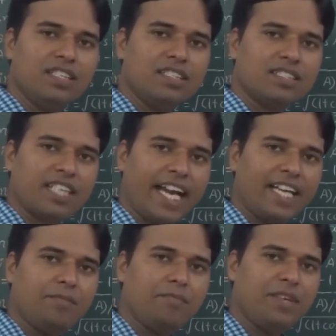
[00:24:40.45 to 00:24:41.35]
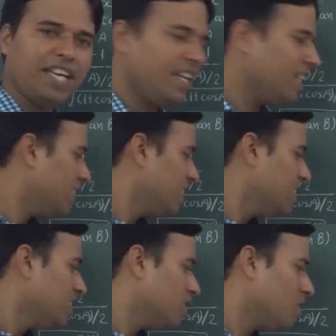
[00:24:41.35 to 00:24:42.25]
sine B
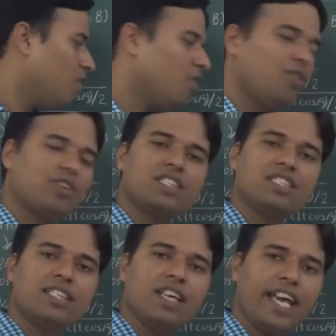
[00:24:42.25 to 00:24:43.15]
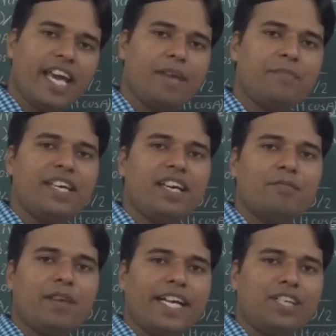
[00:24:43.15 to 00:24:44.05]
or AB
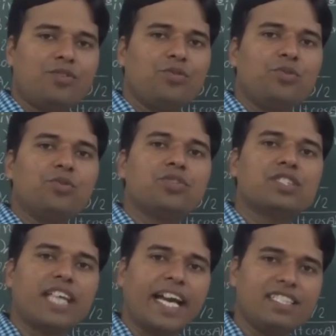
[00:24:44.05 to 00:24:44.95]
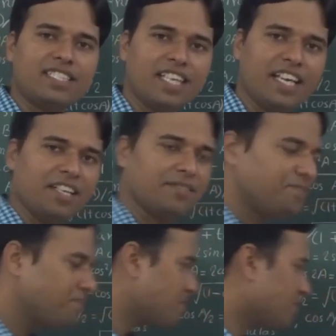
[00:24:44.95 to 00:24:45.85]
by 2 sine C.
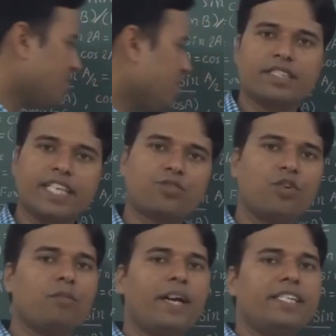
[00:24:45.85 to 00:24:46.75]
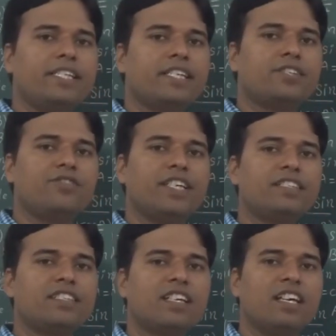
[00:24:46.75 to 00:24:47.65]
That's all my dear
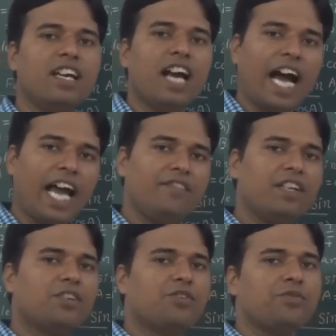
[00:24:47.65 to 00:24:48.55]
students. I will give